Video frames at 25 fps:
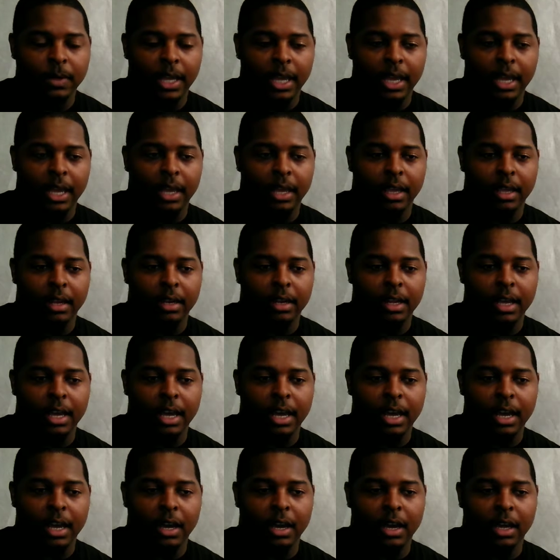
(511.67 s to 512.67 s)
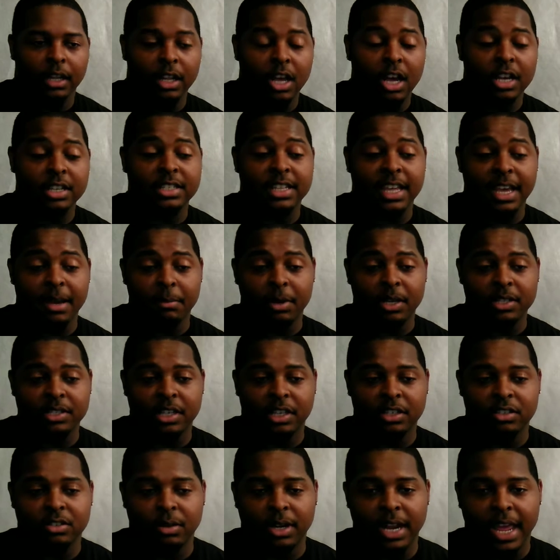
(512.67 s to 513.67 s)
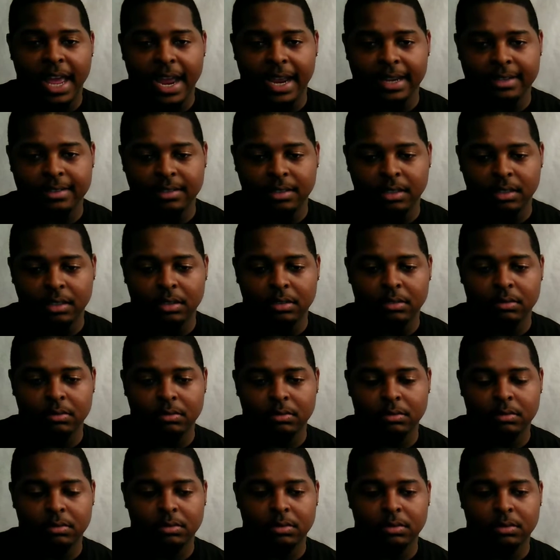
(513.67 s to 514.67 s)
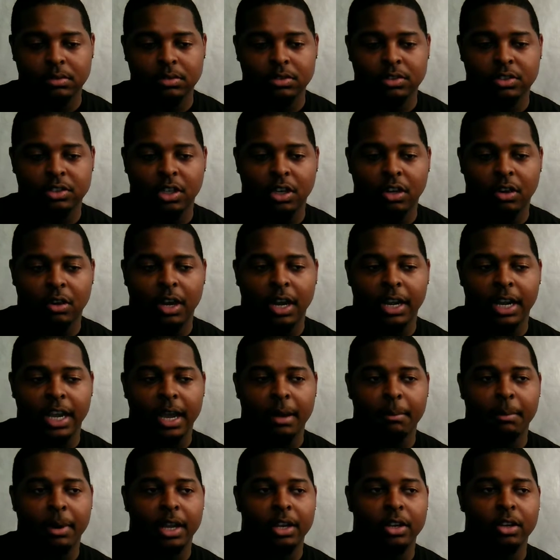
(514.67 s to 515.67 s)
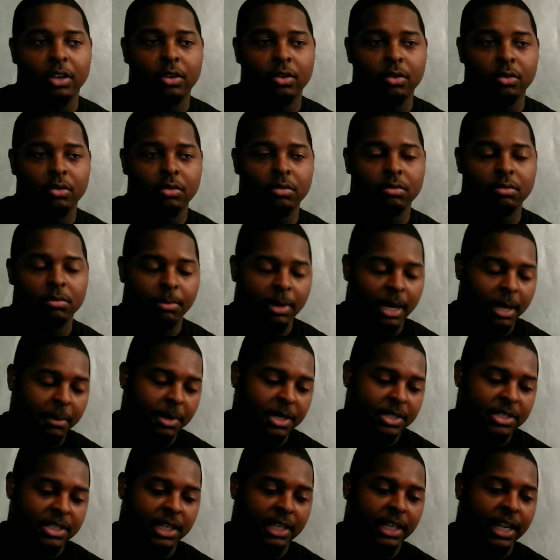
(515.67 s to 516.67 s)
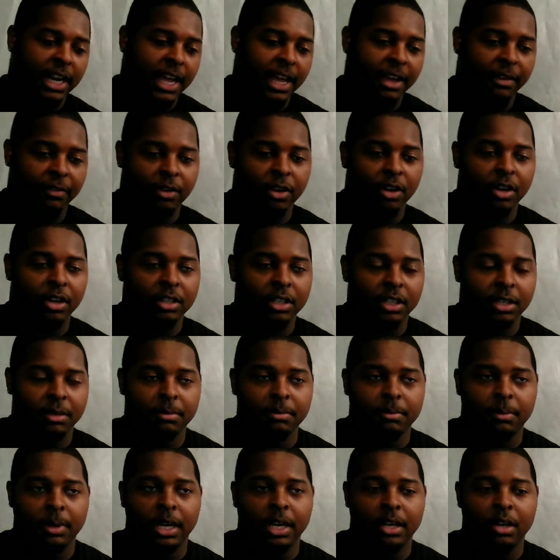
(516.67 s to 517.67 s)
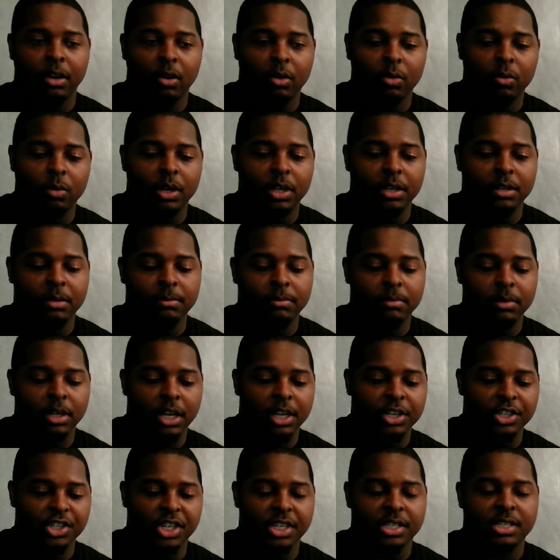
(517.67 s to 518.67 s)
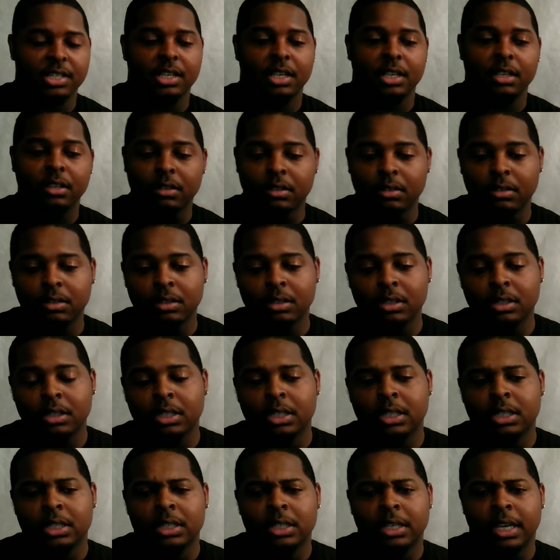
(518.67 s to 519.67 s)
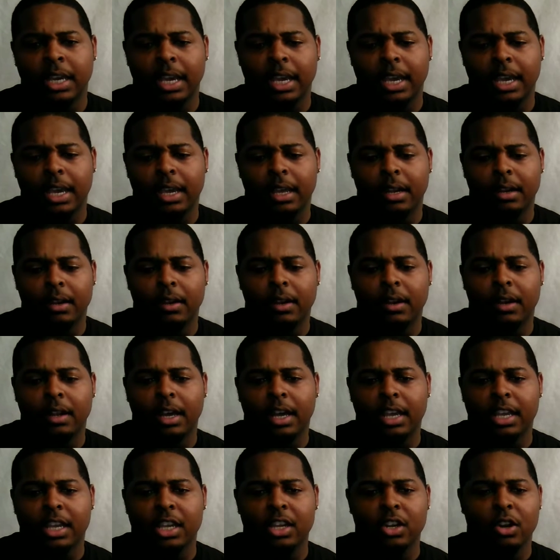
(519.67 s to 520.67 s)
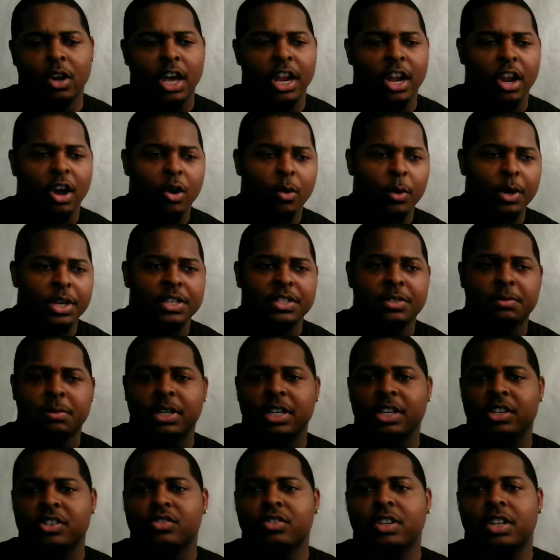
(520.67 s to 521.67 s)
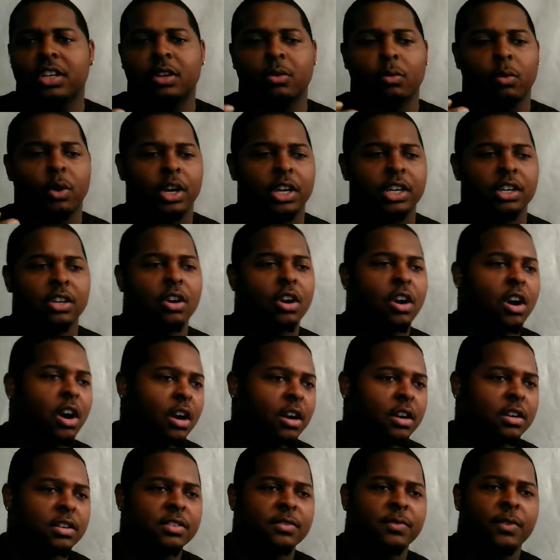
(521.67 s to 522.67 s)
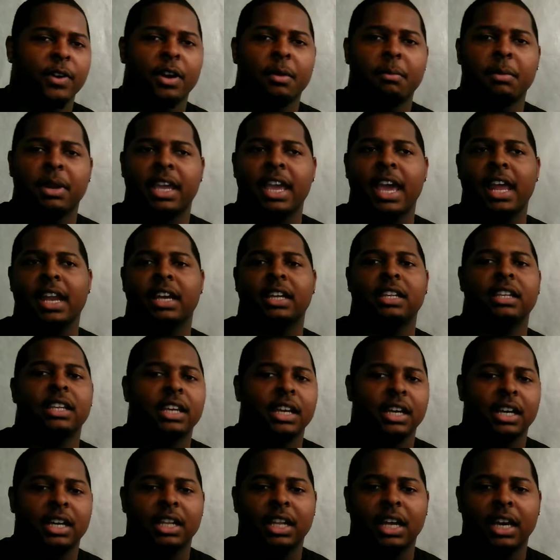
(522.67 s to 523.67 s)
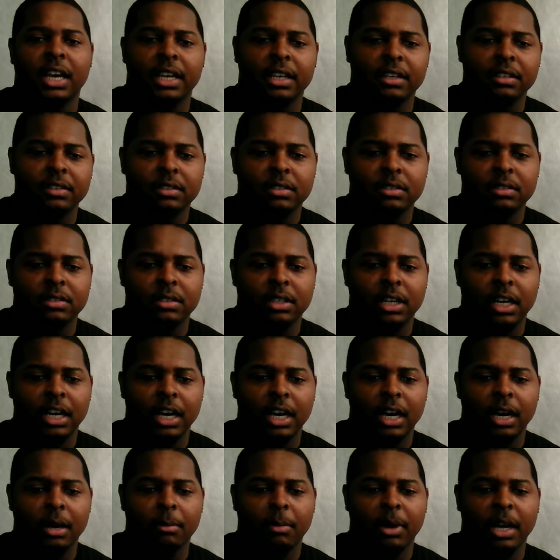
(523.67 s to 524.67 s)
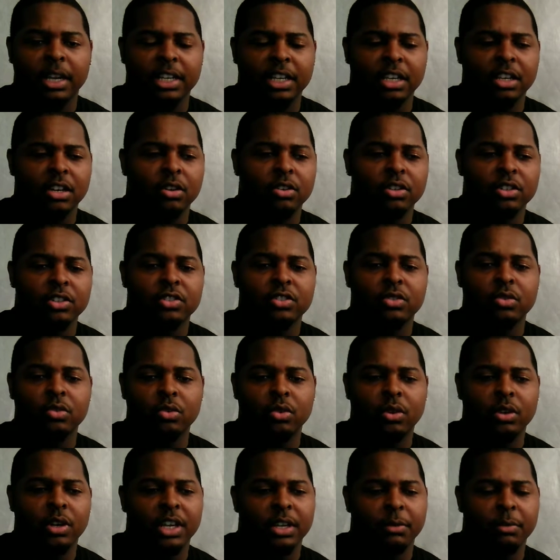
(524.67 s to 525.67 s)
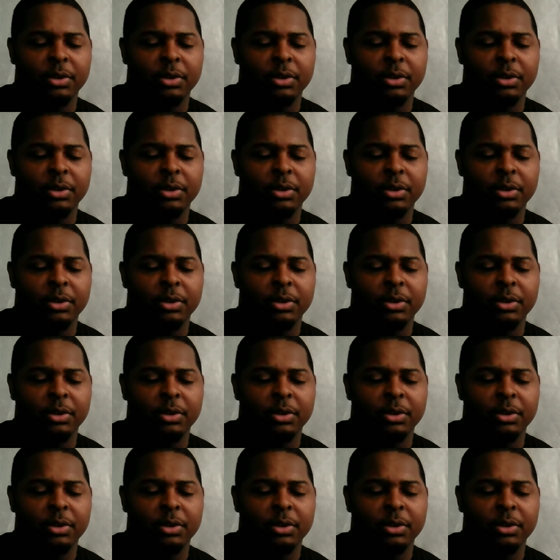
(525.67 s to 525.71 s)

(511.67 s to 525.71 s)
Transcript: And I lost that Mustang to an accident. So I got my Mustang that I have currently, my 01 GT. And, I'd always been interested in working on cars, very mechanically inclined. I did go to school.